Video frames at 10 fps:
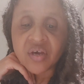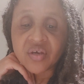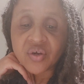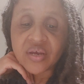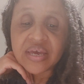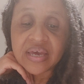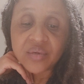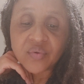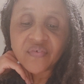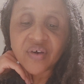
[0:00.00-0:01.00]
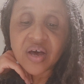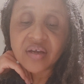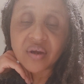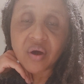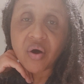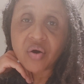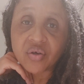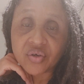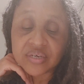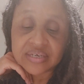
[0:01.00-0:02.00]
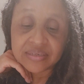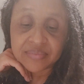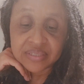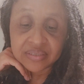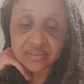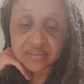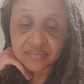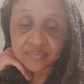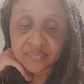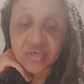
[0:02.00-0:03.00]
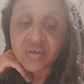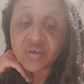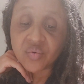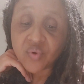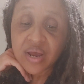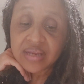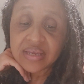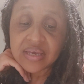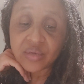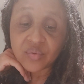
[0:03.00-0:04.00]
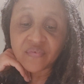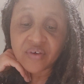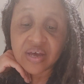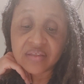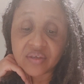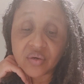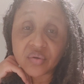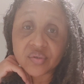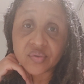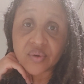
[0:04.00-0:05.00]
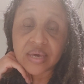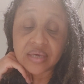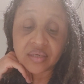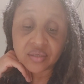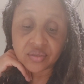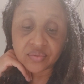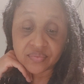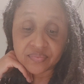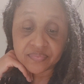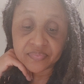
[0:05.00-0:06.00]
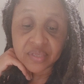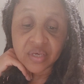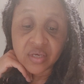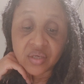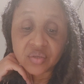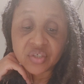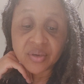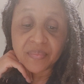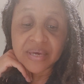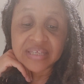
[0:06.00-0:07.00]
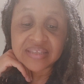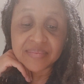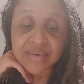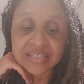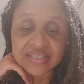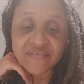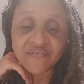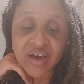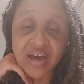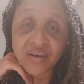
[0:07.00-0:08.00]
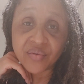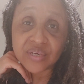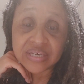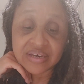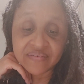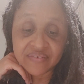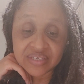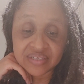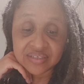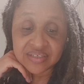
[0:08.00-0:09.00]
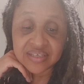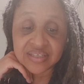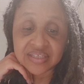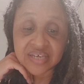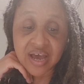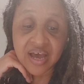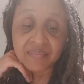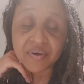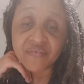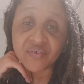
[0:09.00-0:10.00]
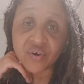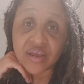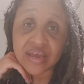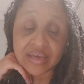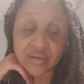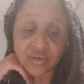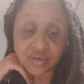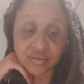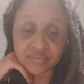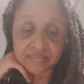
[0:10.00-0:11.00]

Your hand will find all your enemies. Your right hand will find those who hate you. You shall make them as a fiery oven in the time of your anger.